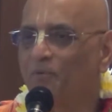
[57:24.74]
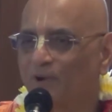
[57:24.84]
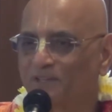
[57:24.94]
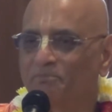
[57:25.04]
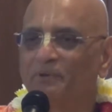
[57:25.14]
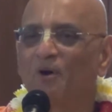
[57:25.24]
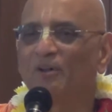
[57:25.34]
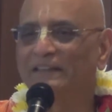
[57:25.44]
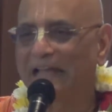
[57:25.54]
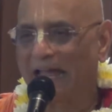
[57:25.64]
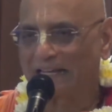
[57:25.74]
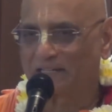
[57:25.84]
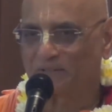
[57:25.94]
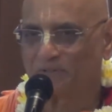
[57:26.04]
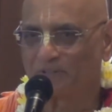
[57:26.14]
what's beyond
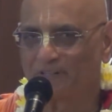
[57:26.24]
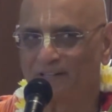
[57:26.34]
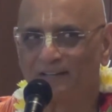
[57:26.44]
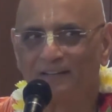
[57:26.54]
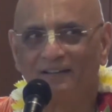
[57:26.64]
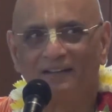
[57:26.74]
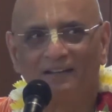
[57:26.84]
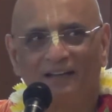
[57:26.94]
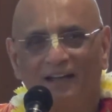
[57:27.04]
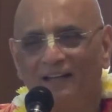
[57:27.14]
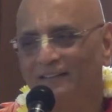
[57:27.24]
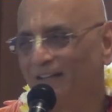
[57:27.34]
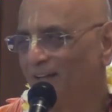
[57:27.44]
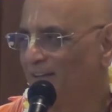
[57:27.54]
that. And then